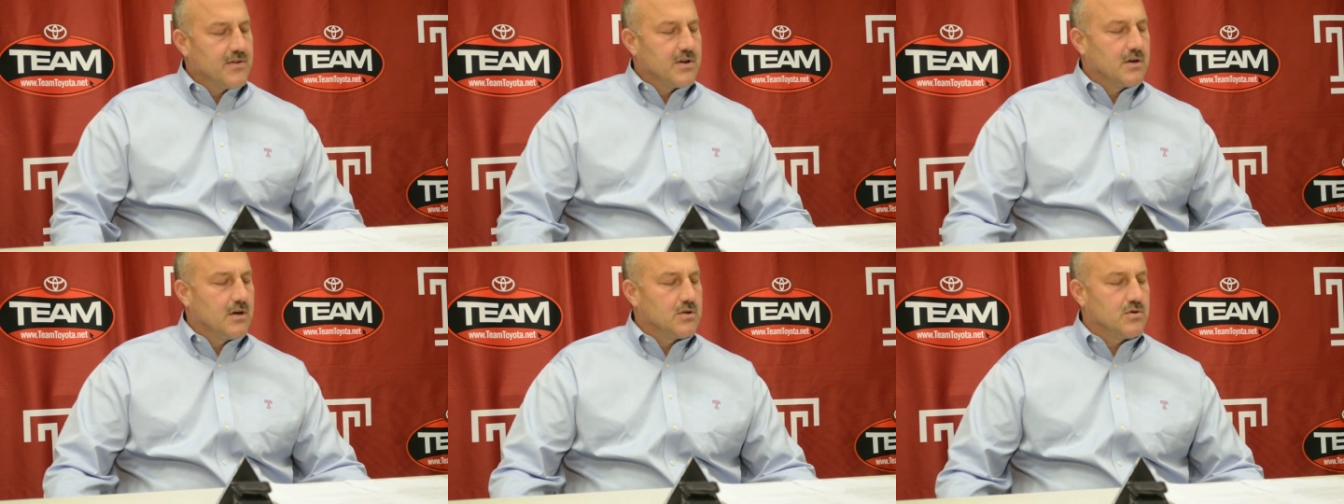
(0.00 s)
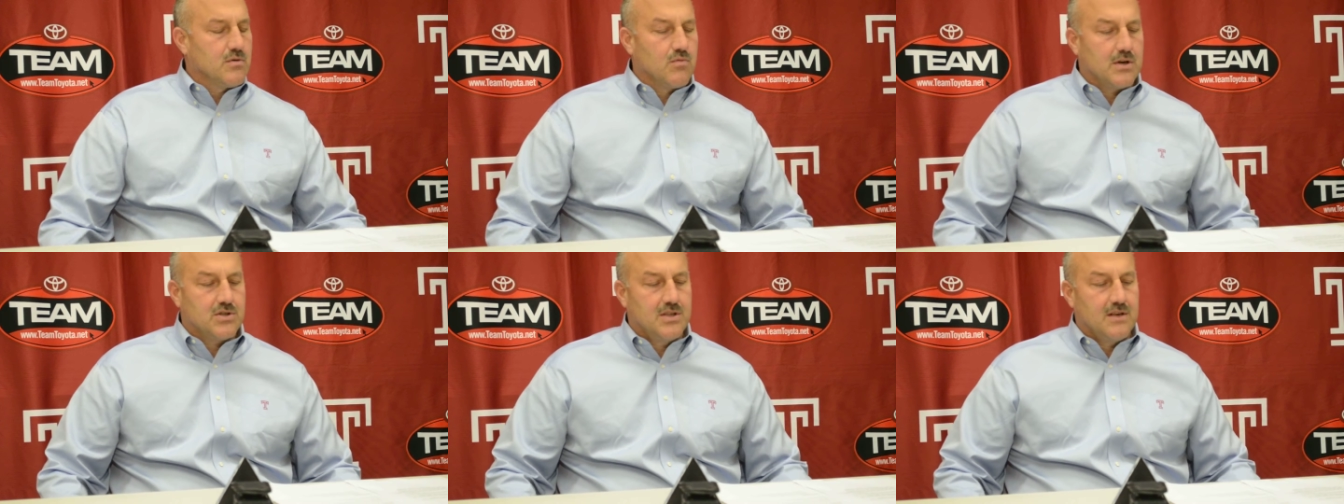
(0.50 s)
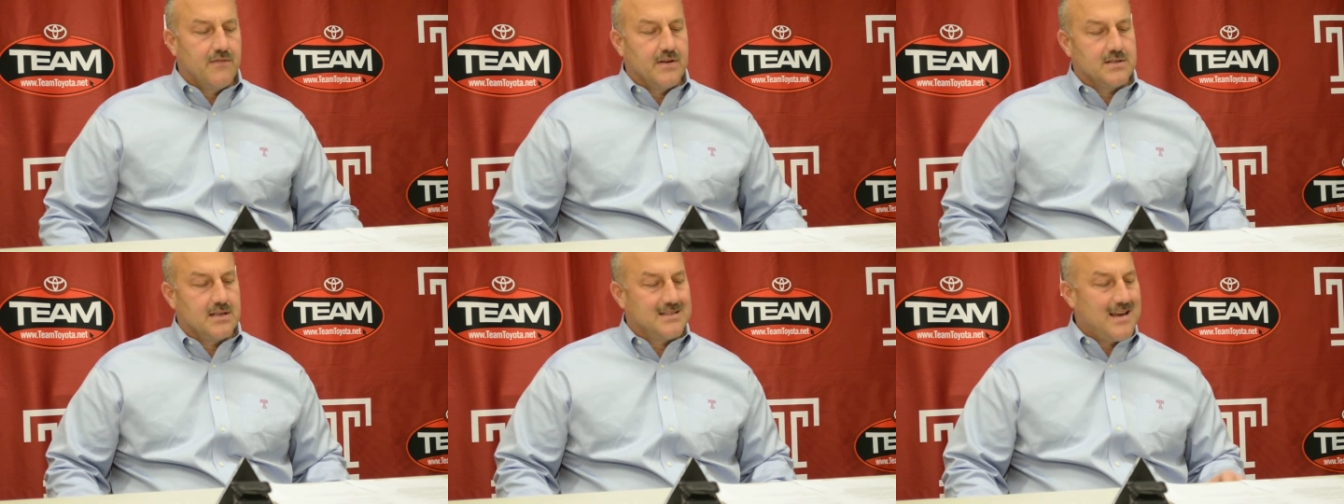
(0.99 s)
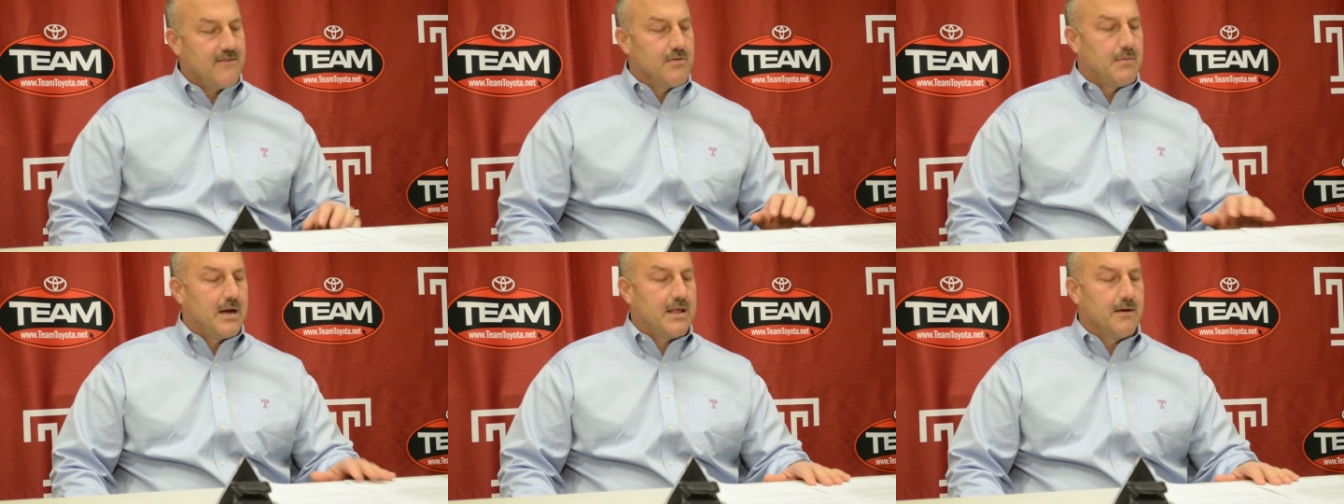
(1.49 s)
in the country rush defense. That's
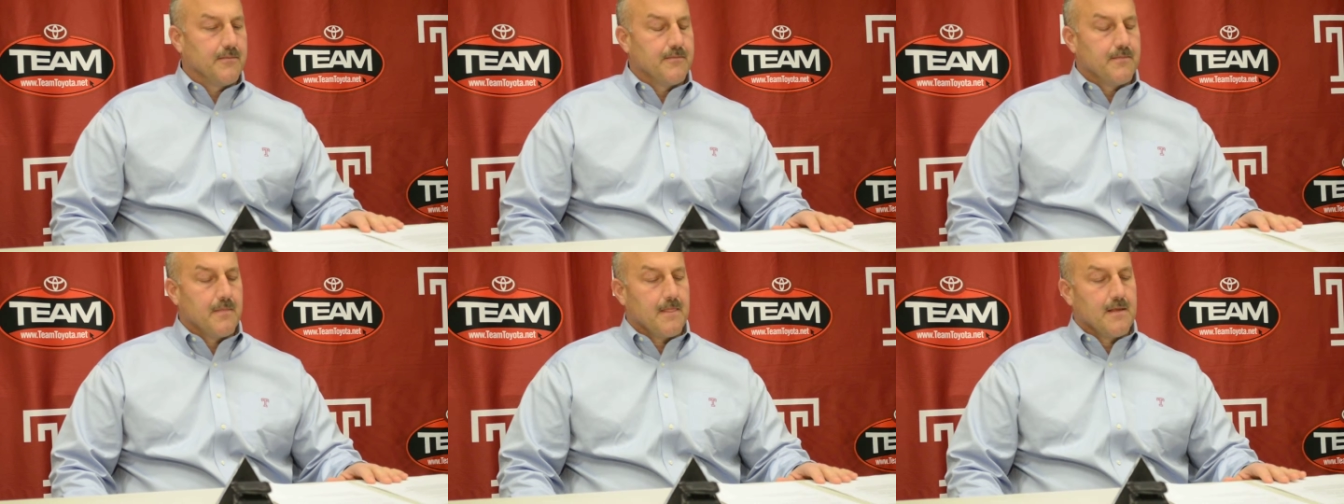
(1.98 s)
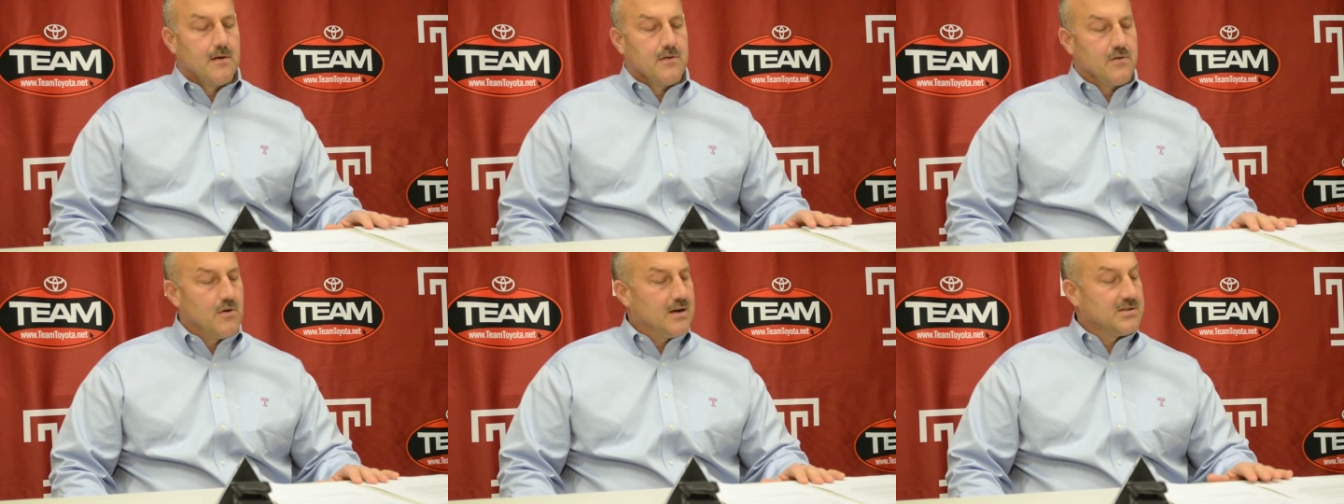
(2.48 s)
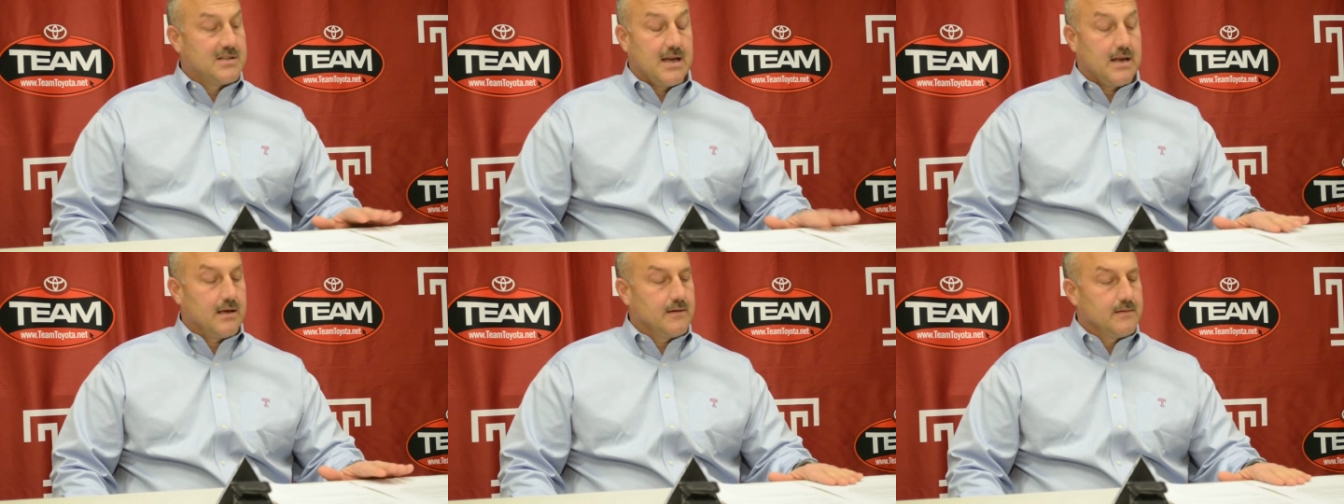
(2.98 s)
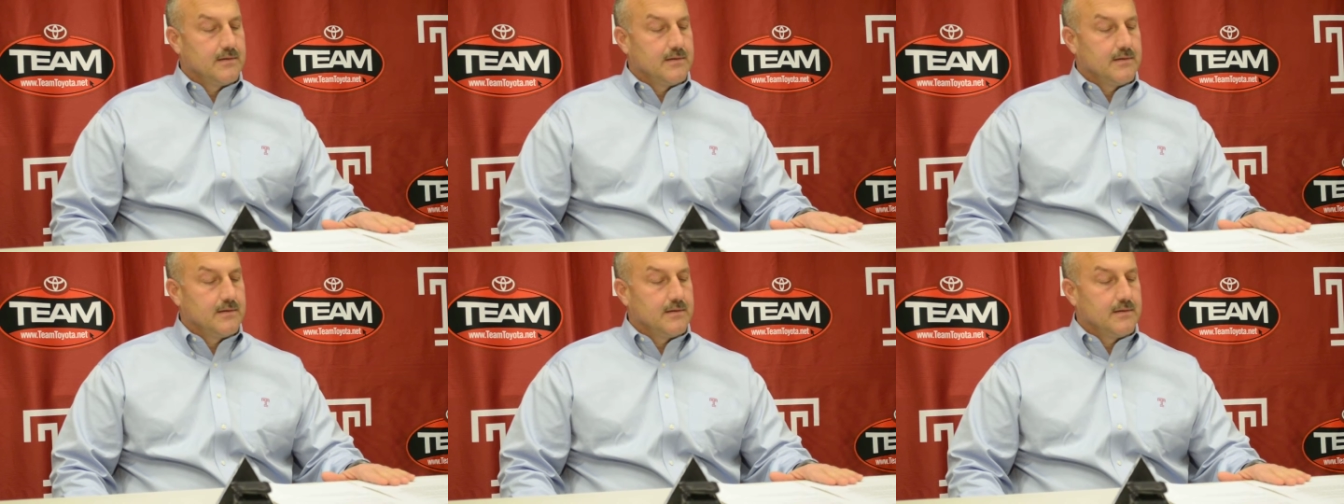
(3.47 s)
everybody. So they're outstanding.